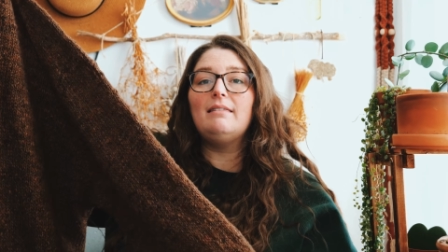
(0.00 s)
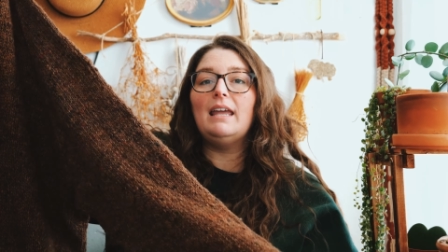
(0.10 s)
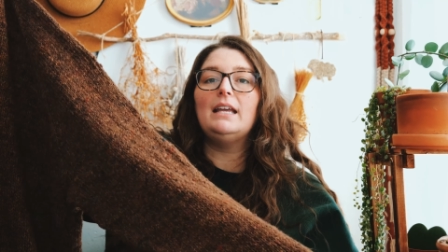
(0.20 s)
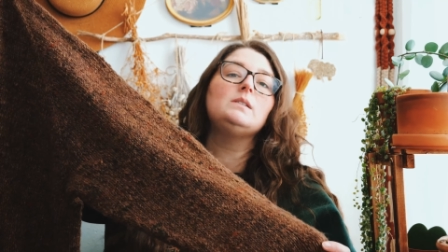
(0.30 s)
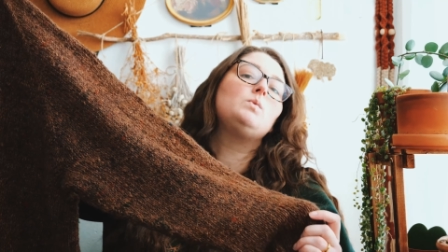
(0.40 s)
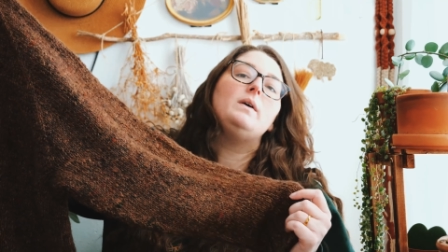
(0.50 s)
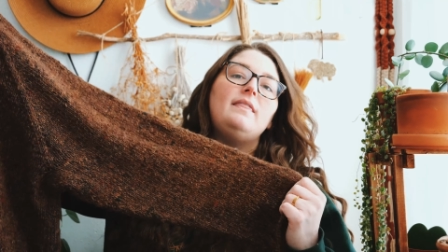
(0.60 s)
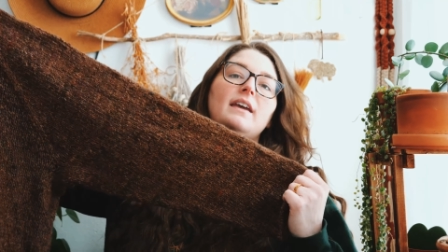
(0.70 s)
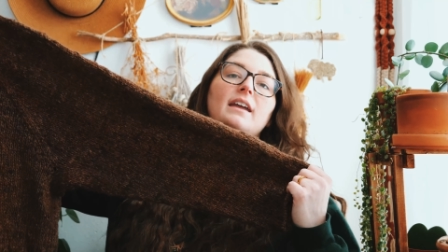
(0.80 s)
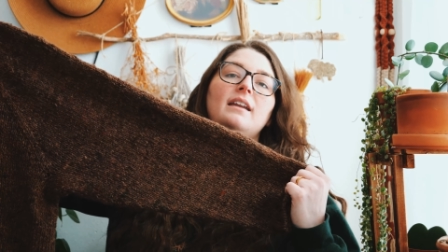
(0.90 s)
things
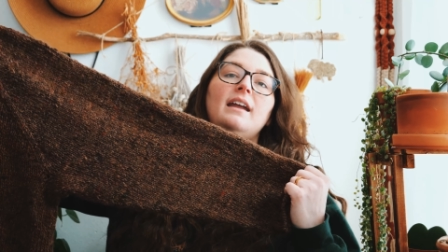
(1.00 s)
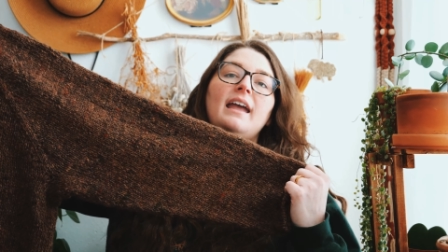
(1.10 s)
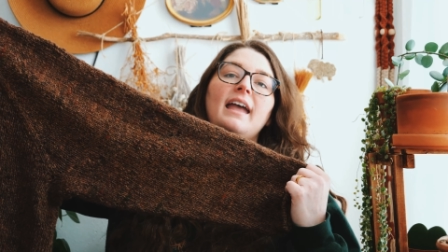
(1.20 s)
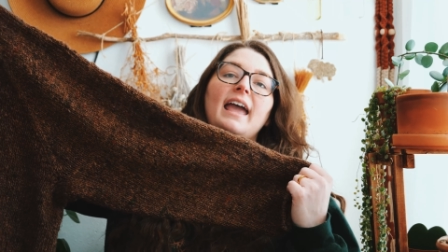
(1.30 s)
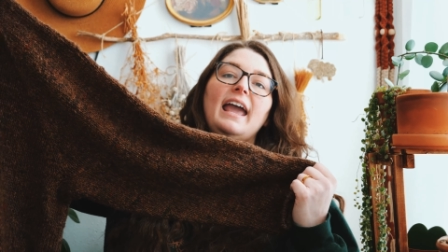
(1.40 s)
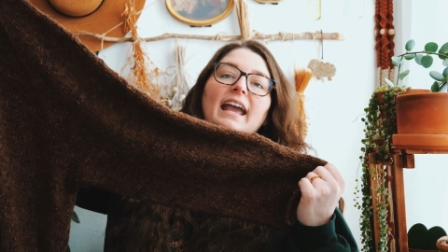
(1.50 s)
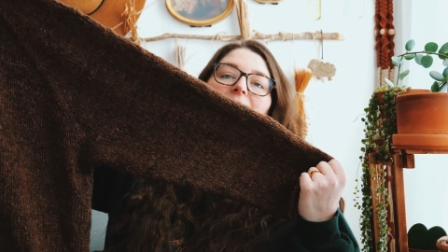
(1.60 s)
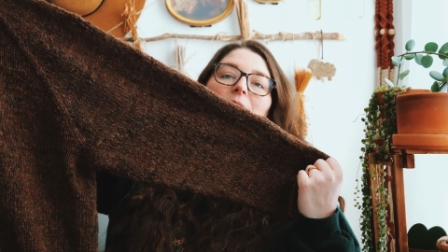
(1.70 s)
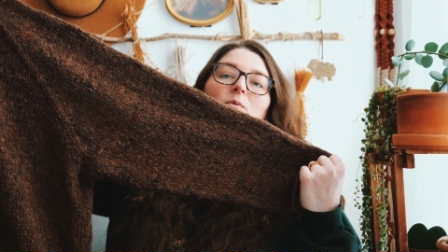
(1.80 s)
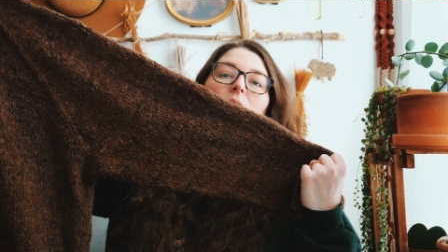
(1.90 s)
with it
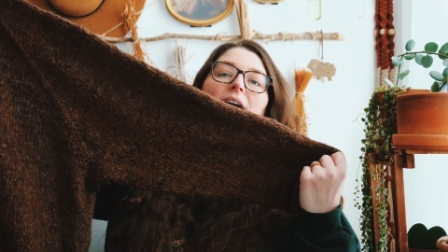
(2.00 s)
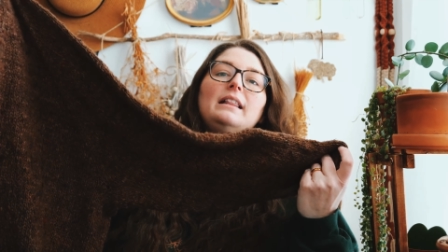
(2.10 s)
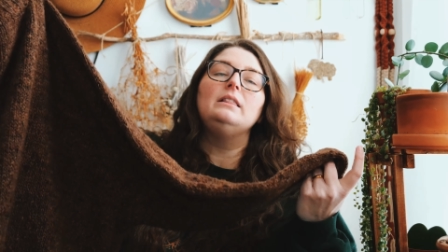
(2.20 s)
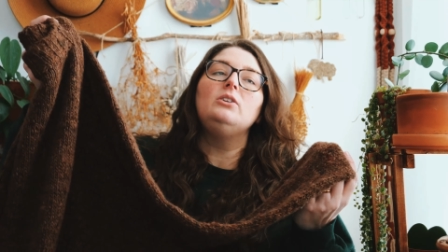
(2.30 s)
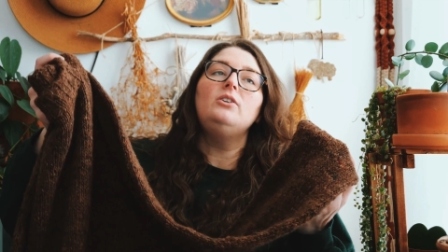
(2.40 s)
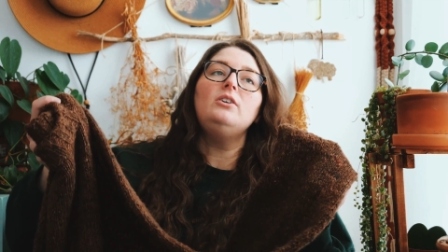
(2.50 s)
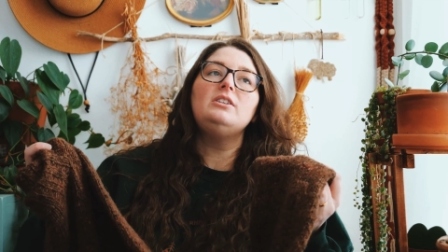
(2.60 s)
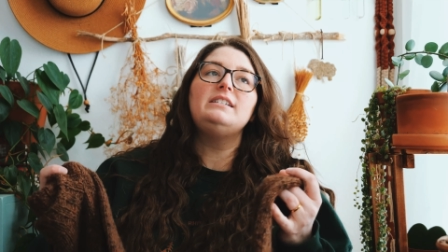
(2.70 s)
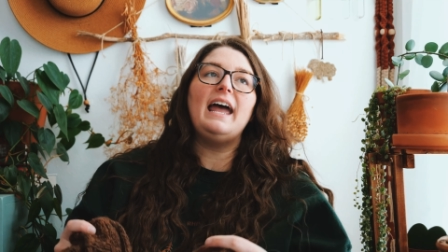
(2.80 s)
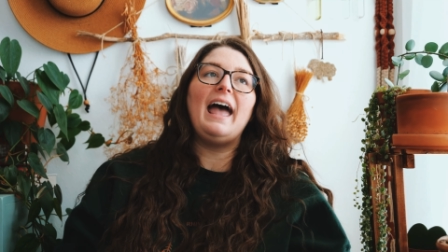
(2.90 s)
and when I
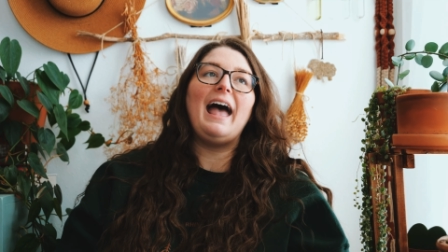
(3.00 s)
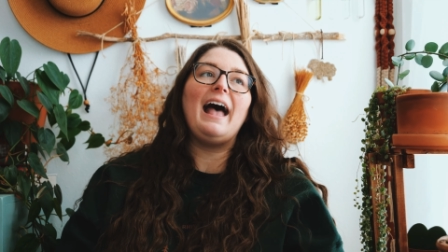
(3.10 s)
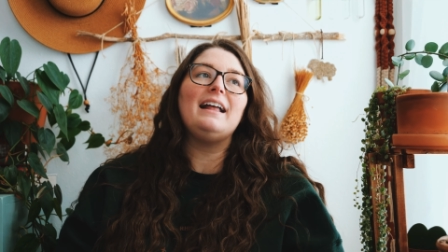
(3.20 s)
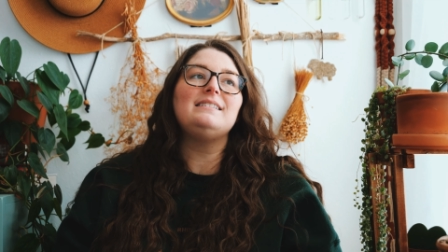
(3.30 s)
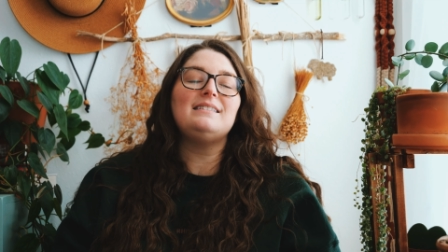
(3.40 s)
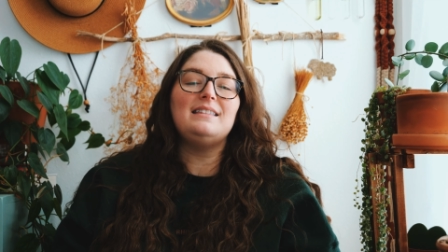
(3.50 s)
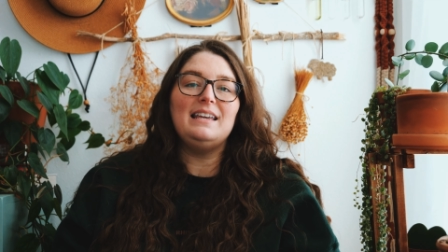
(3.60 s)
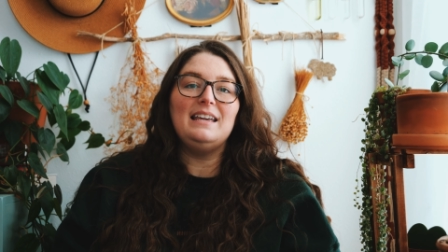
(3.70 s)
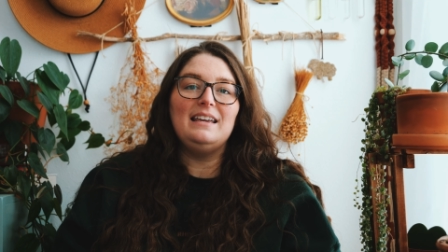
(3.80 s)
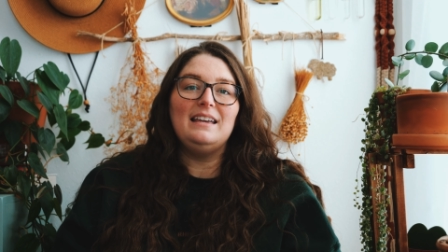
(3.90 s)
looked at
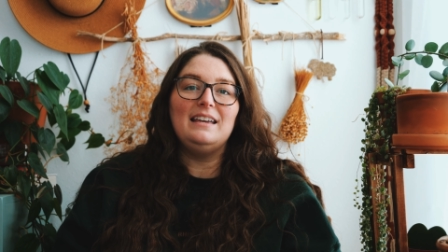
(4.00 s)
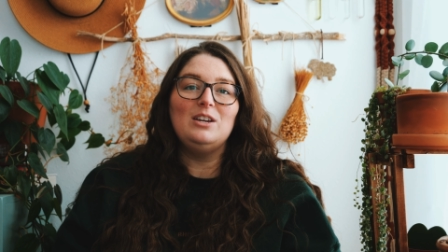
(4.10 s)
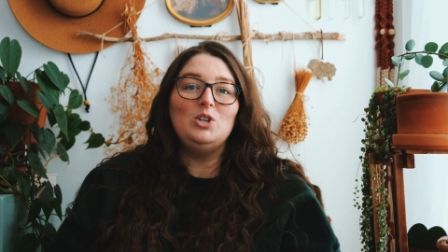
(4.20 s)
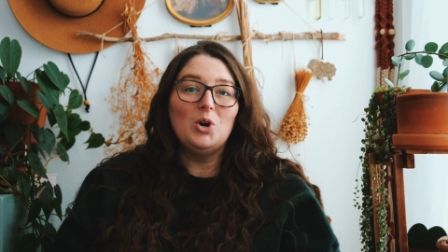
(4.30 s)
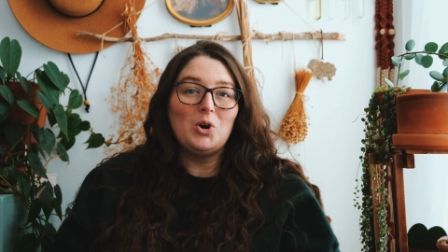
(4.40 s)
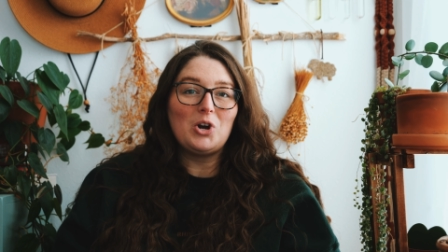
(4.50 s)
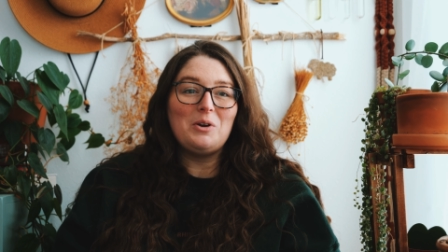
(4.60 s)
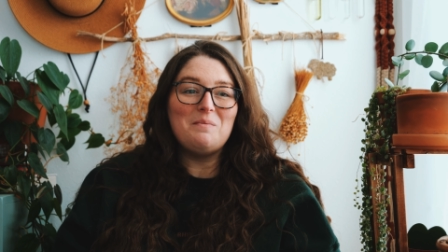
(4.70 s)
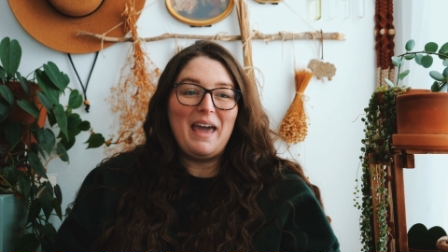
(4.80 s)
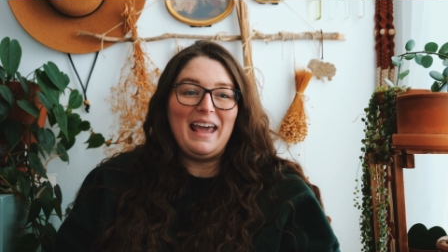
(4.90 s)
the
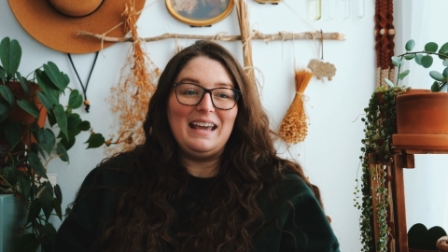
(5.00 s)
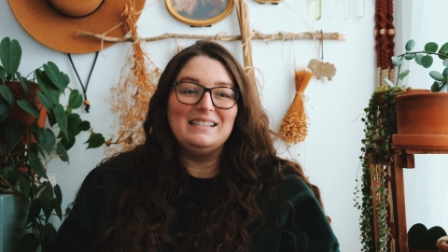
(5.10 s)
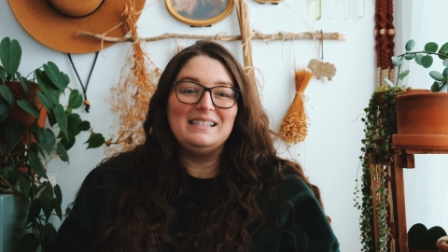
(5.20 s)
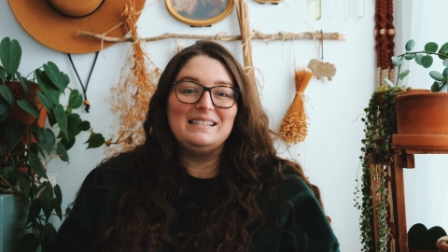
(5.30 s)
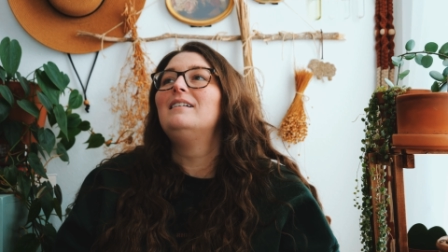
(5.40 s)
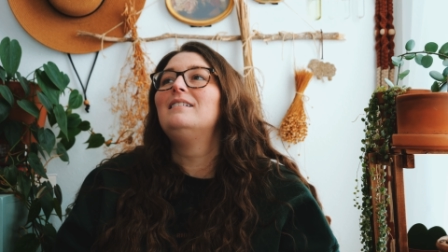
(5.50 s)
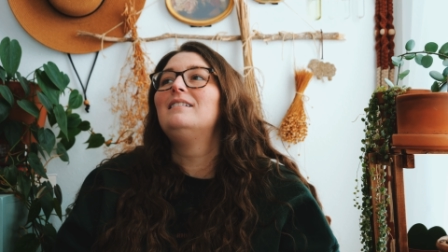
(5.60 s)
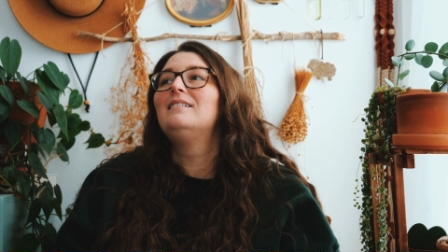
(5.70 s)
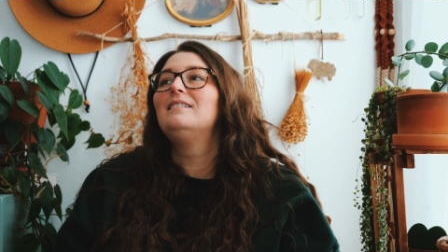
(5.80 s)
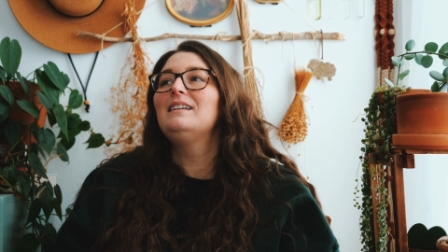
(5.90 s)
yarn base
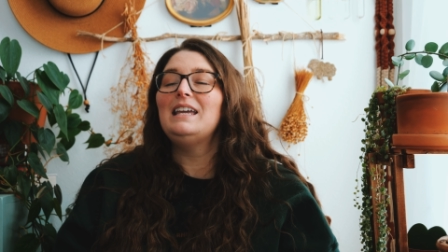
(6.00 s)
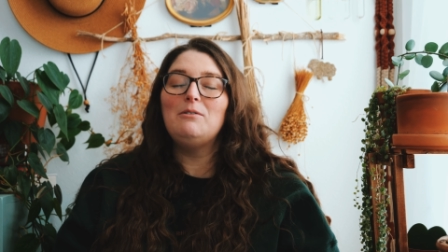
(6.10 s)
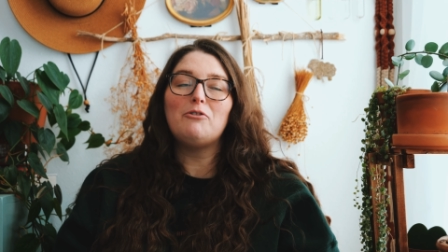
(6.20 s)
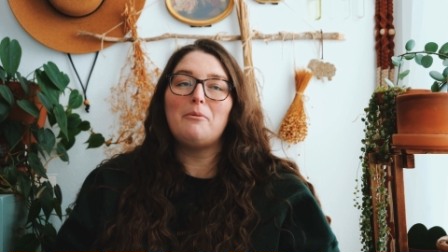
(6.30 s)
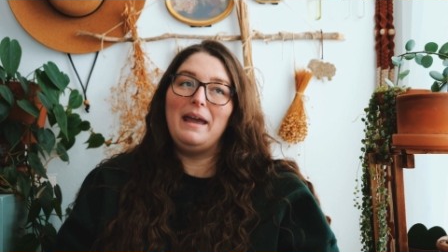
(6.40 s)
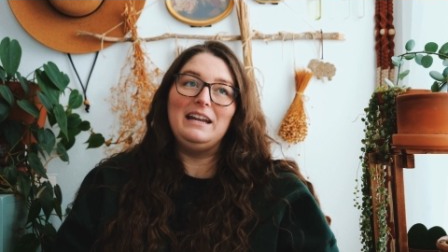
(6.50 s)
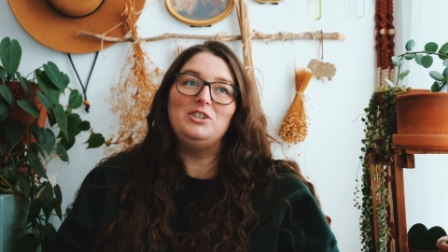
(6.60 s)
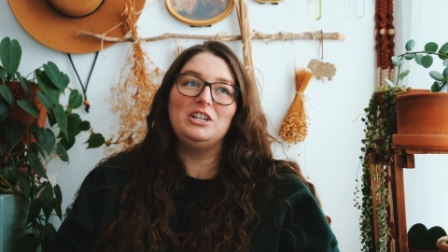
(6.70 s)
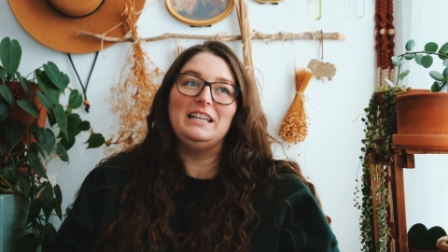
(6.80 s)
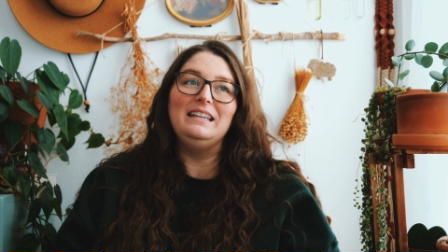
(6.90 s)

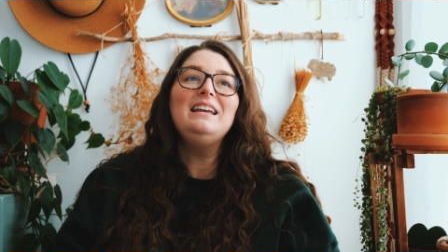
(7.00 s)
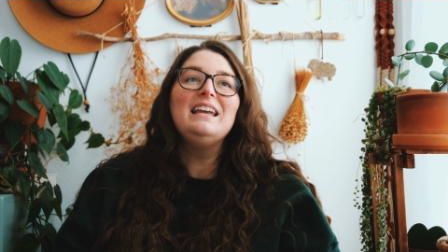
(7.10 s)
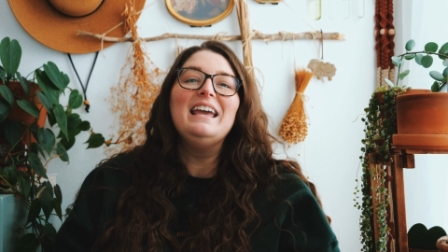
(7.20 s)
information,